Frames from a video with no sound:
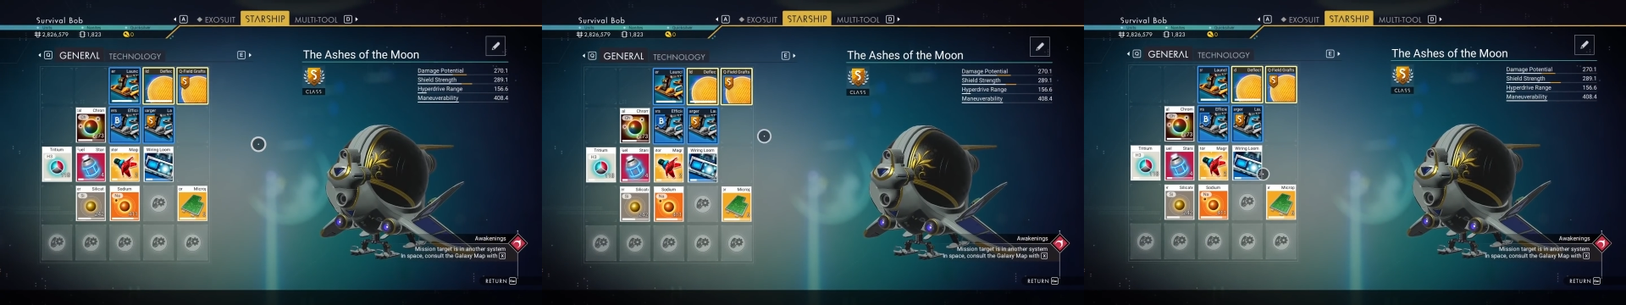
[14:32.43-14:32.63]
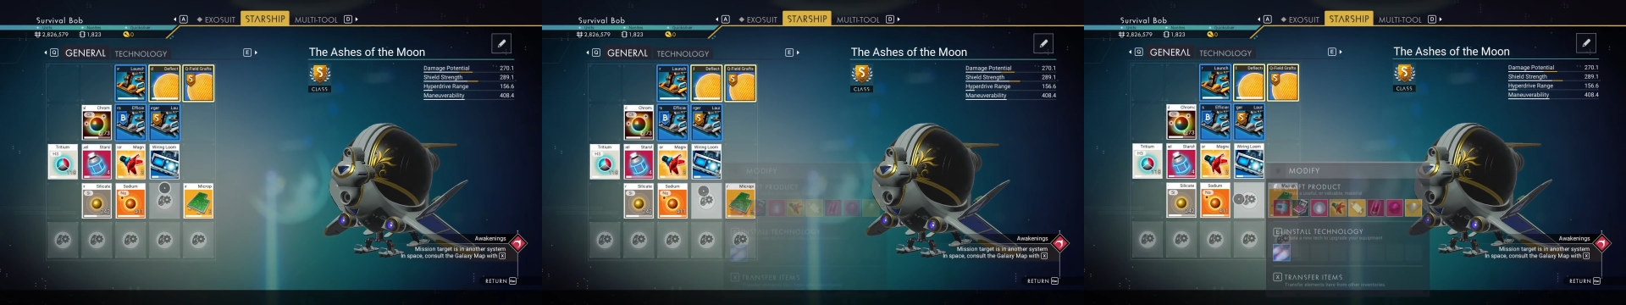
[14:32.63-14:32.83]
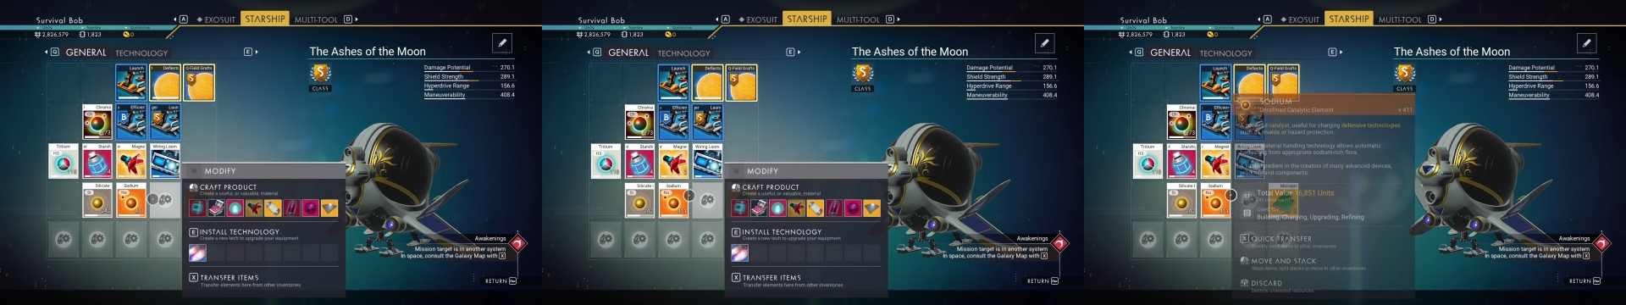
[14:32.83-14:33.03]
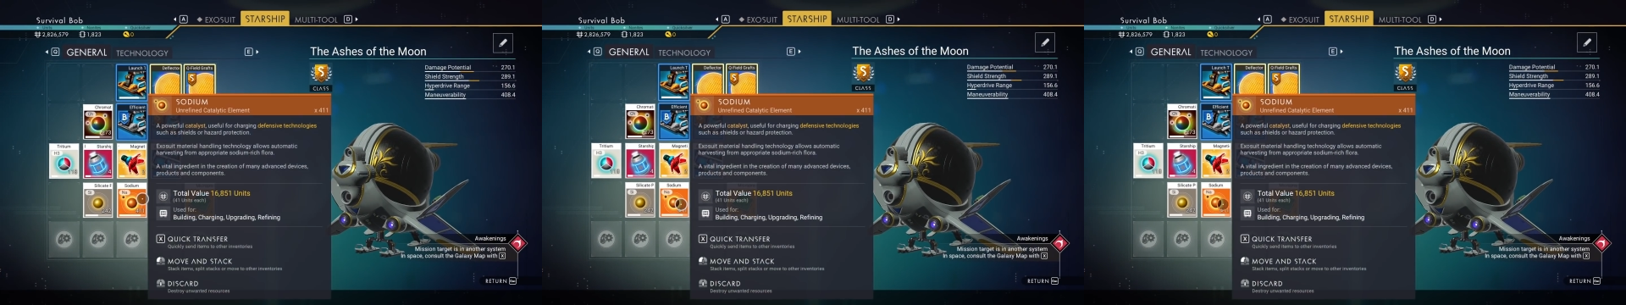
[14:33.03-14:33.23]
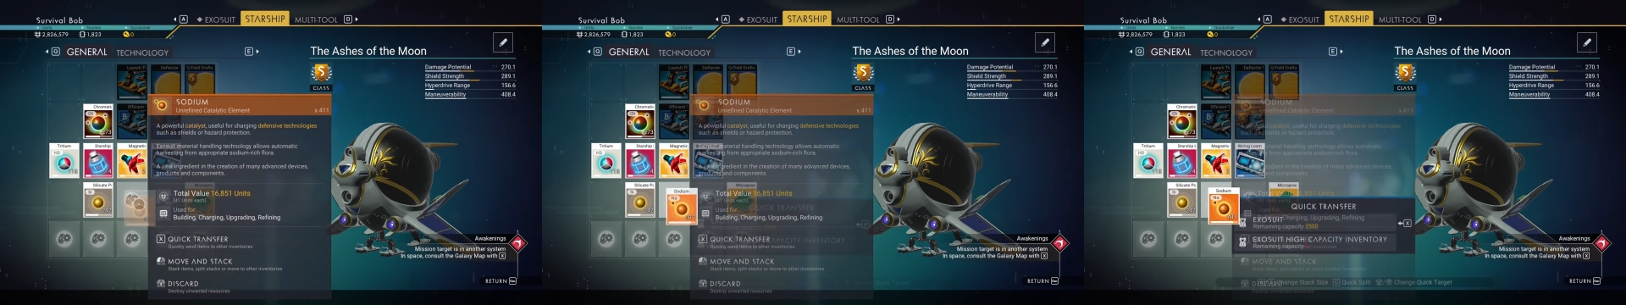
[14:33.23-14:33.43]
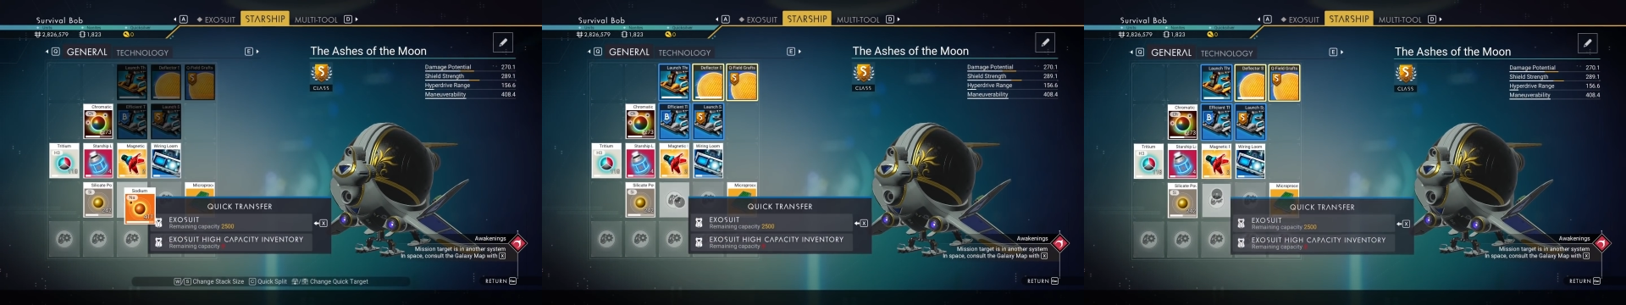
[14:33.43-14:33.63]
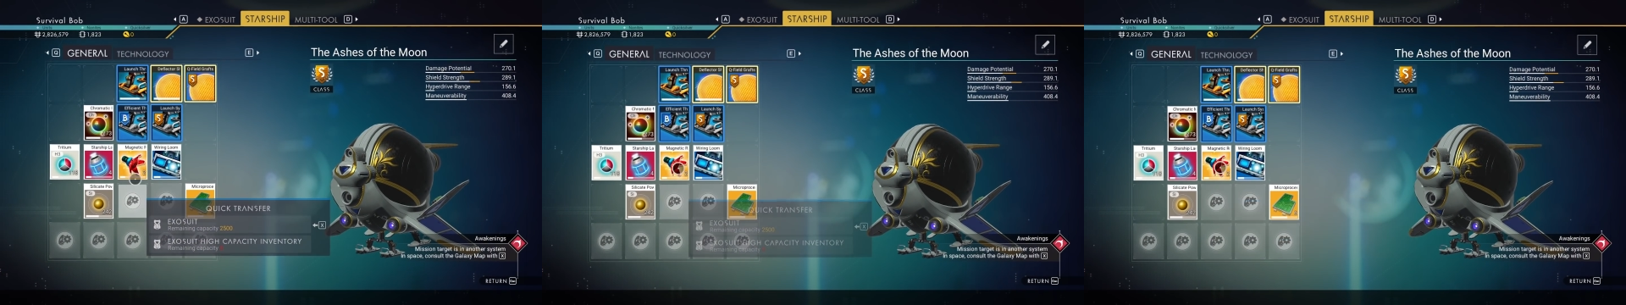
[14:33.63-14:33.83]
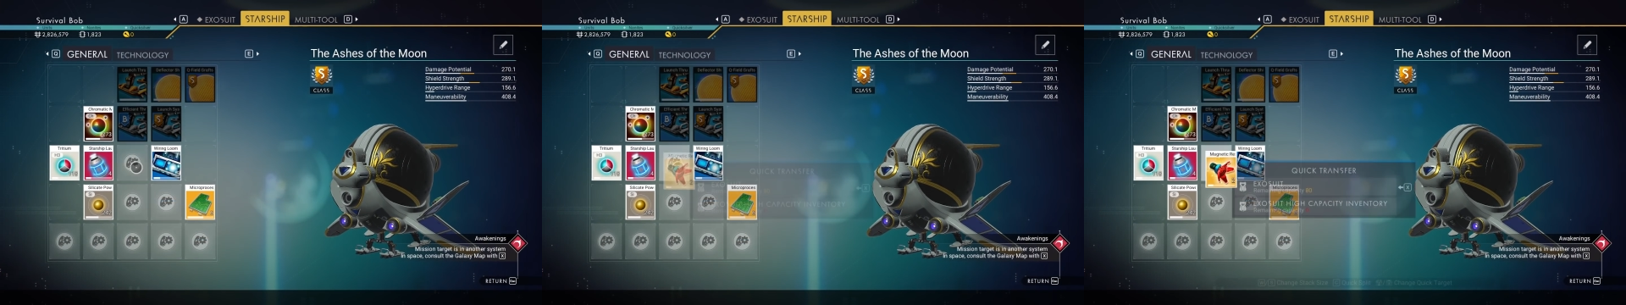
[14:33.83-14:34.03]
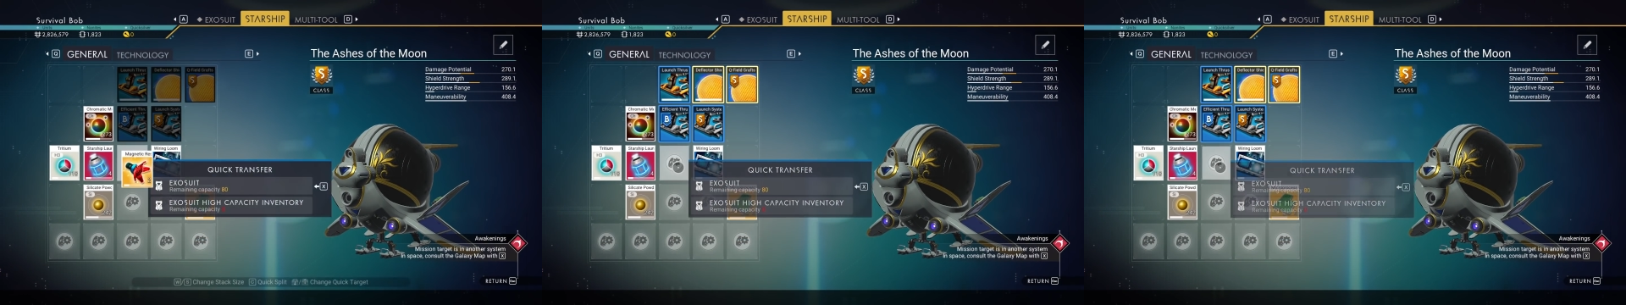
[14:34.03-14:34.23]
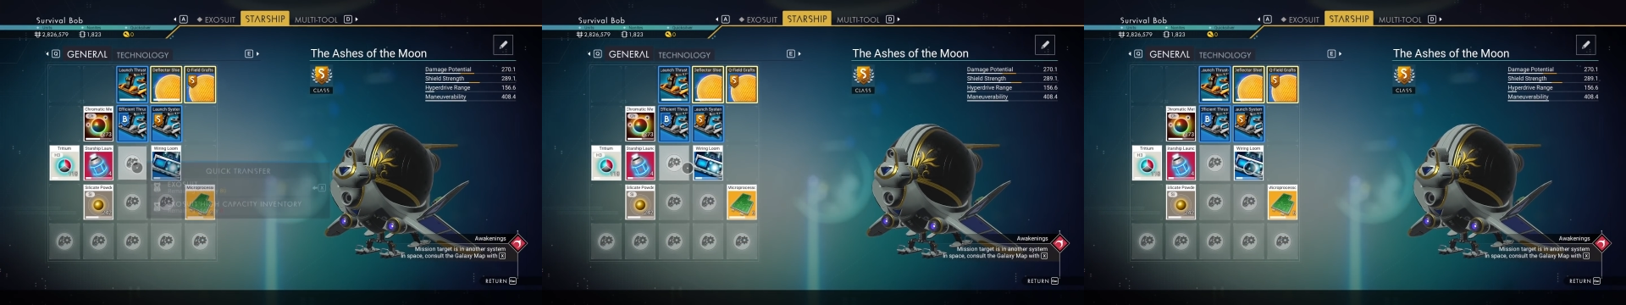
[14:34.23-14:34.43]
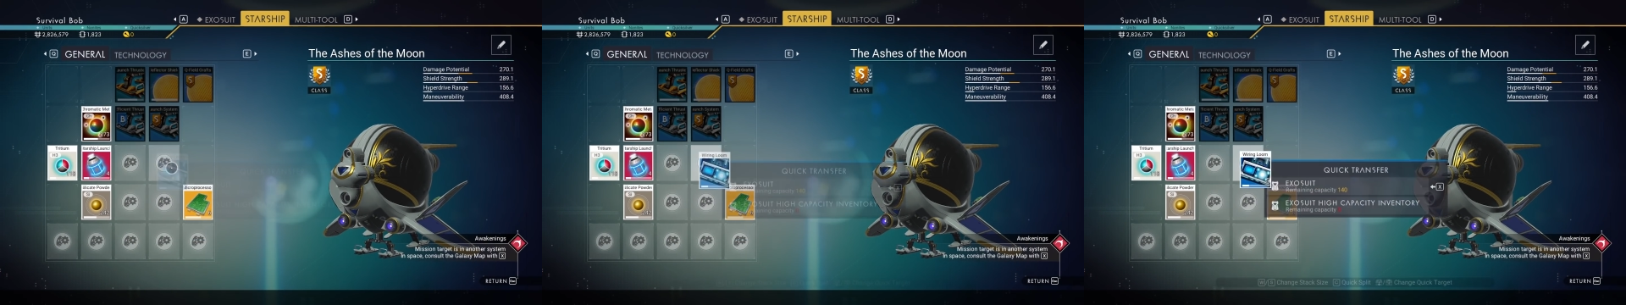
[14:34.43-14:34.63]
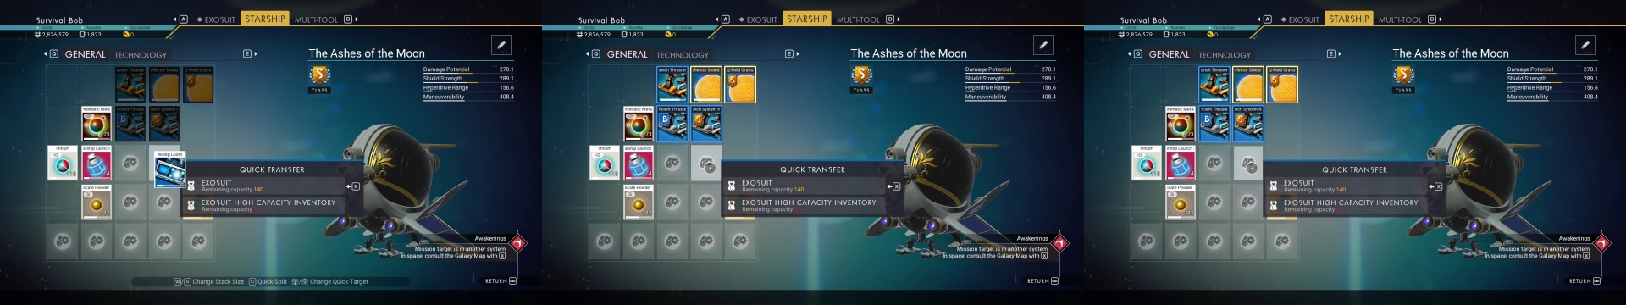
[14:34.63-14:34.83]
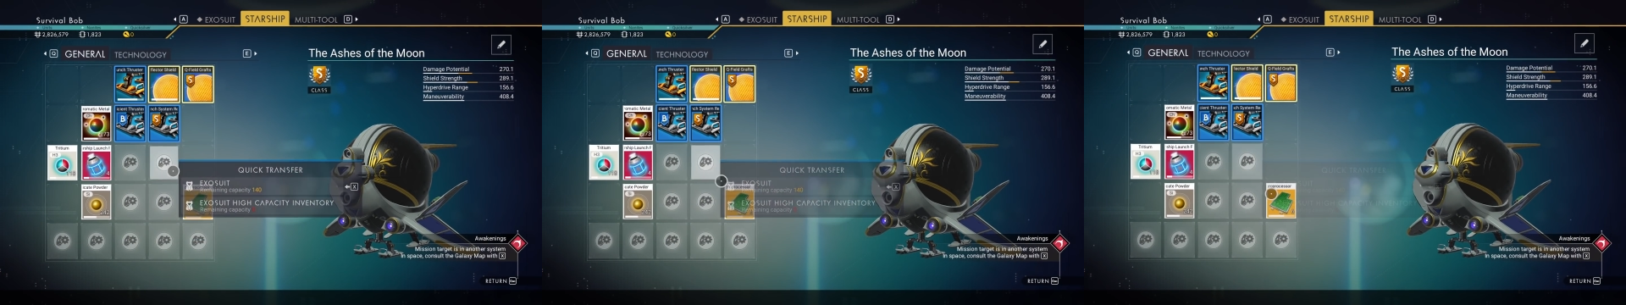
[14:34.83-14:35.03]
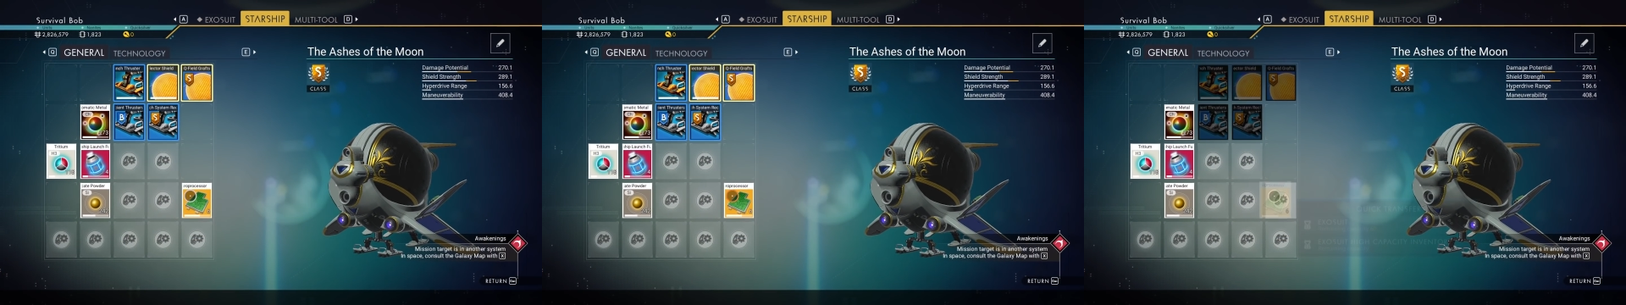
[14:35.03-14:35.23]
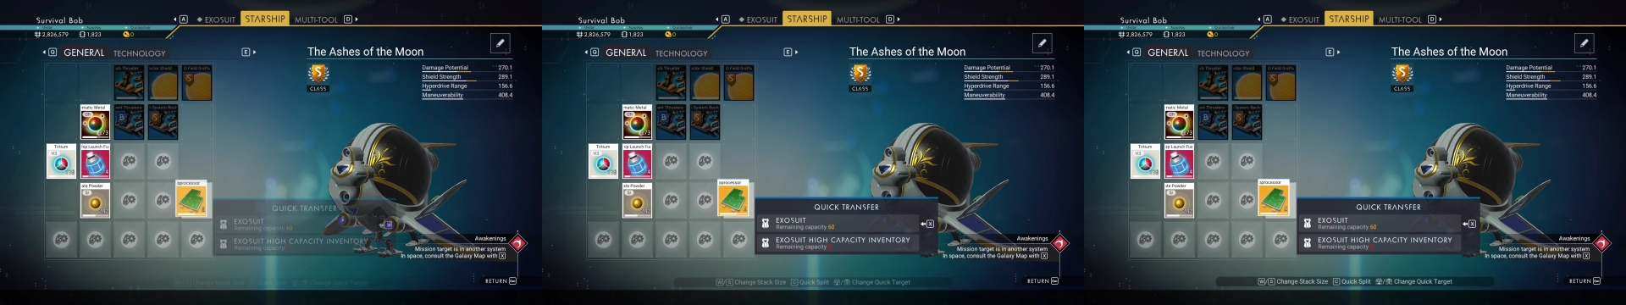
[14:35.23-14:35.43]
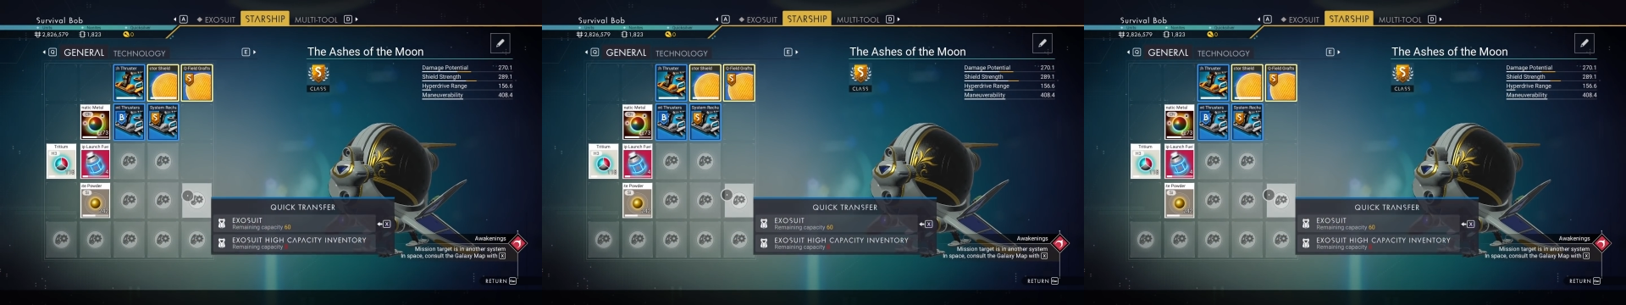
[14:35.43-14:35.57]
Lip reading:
Nobody's mouth can be seen.